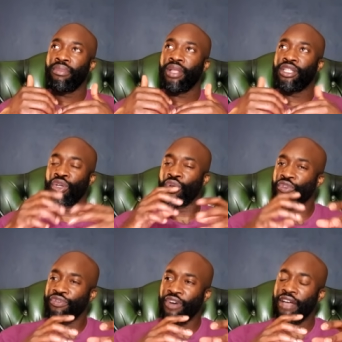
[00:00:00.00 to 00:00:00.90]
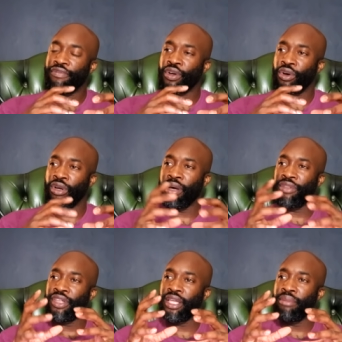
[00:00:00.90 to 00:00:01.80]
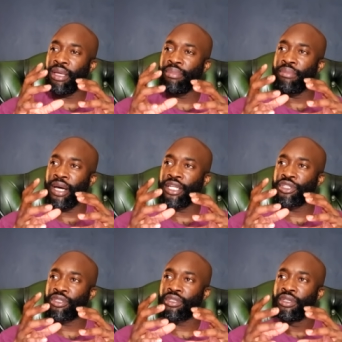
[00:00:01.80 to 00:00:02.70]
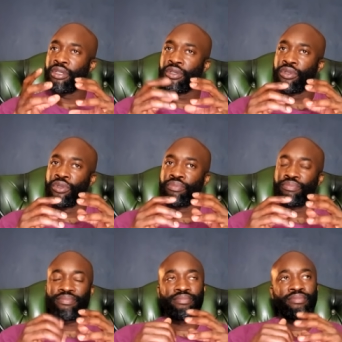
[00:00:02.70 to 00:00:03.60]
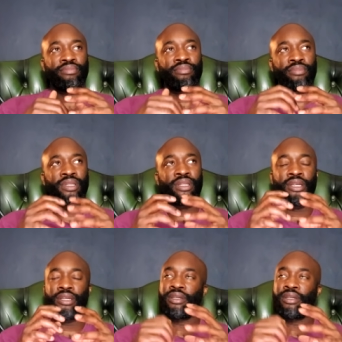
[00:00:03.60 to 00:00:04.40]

it's a good fight for Conor, but I think he maybe might just, do